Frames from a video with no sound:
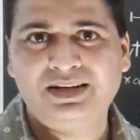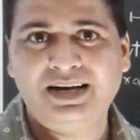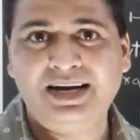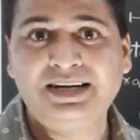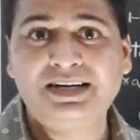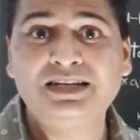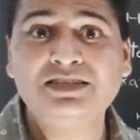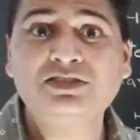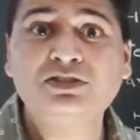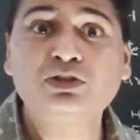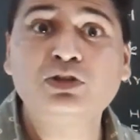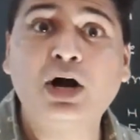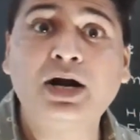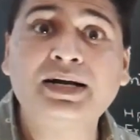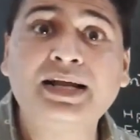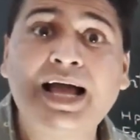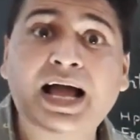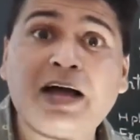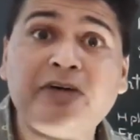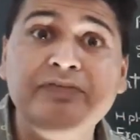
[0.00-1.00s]
It is
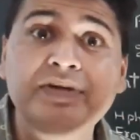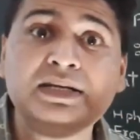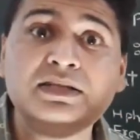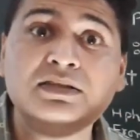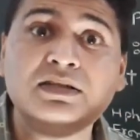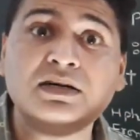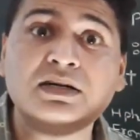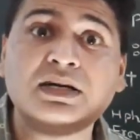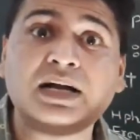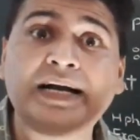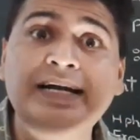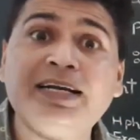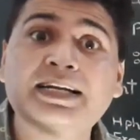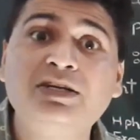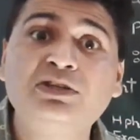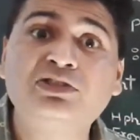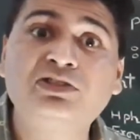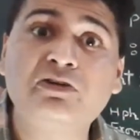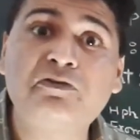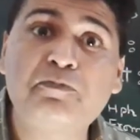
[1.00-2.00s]
not having the
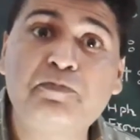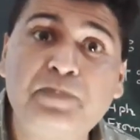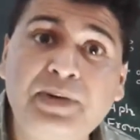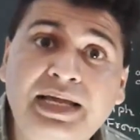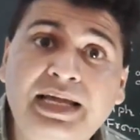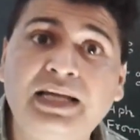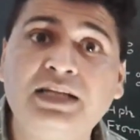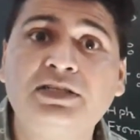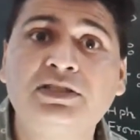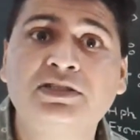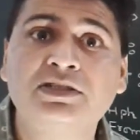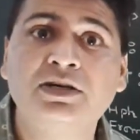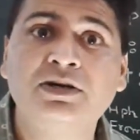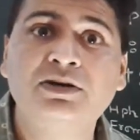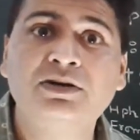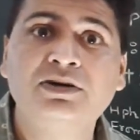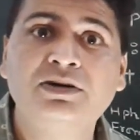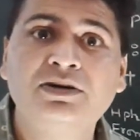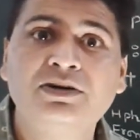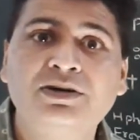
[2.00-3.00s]
conducive pH
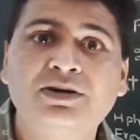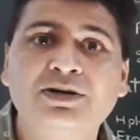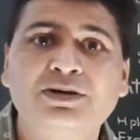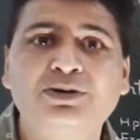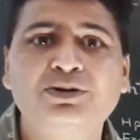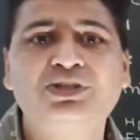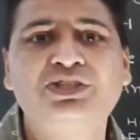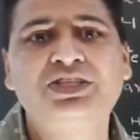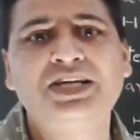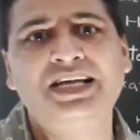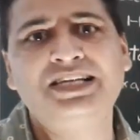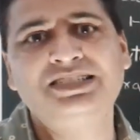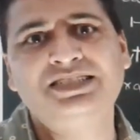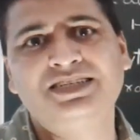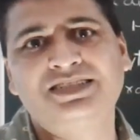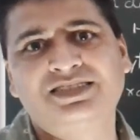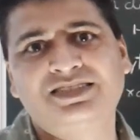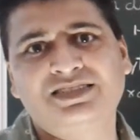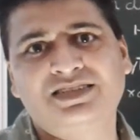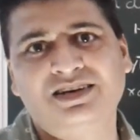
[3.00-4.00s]
to change
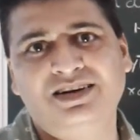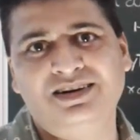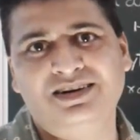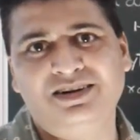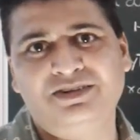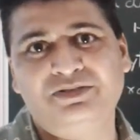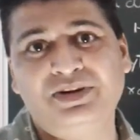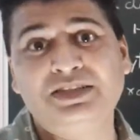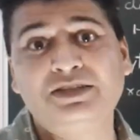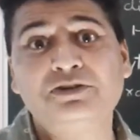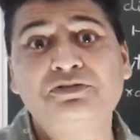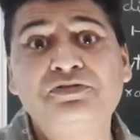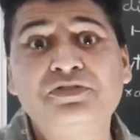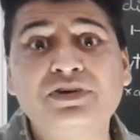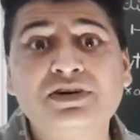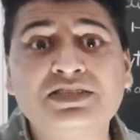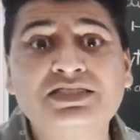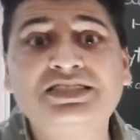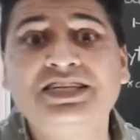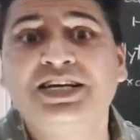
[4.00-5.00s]
its color when the
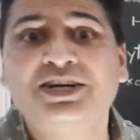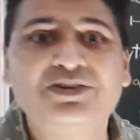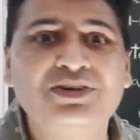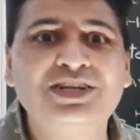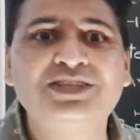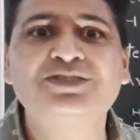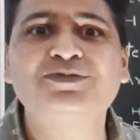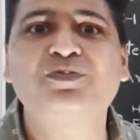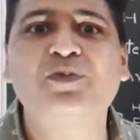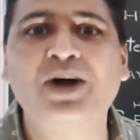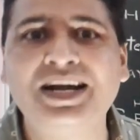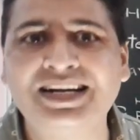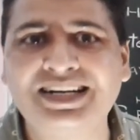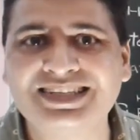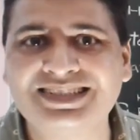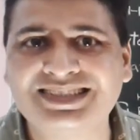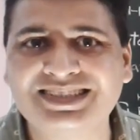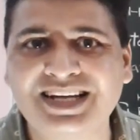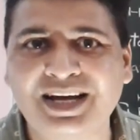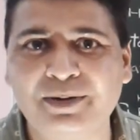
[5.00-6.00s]
first equivalence point
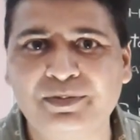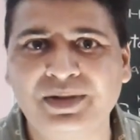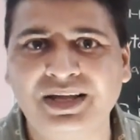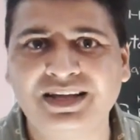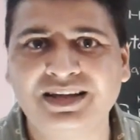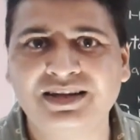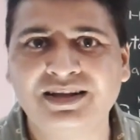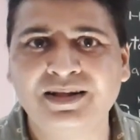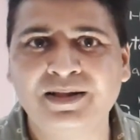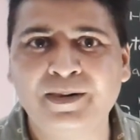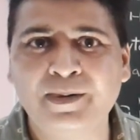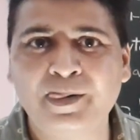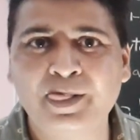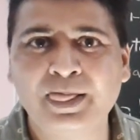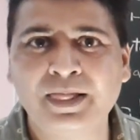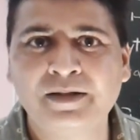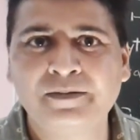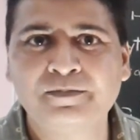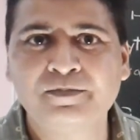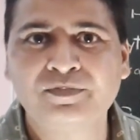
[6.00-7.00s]
is coming.
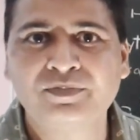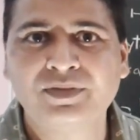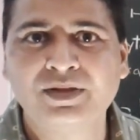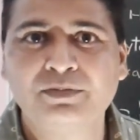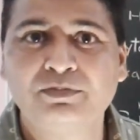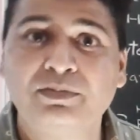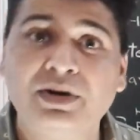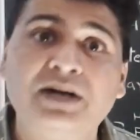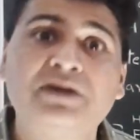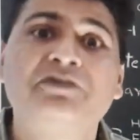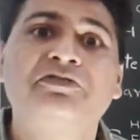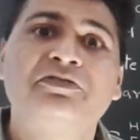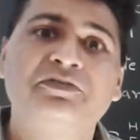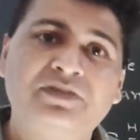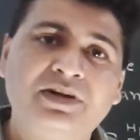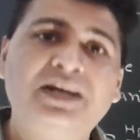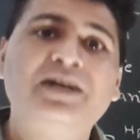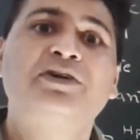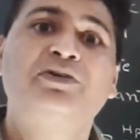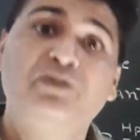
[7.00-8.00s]
But
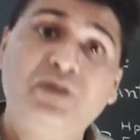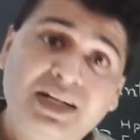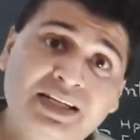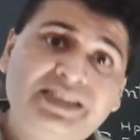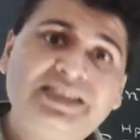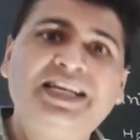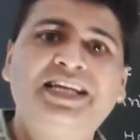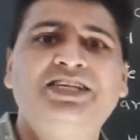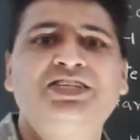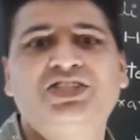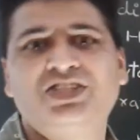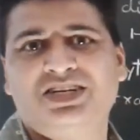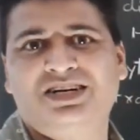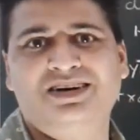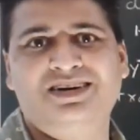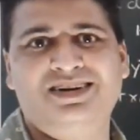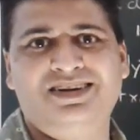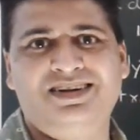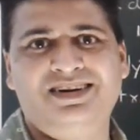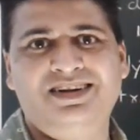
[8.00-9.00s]
it will change color.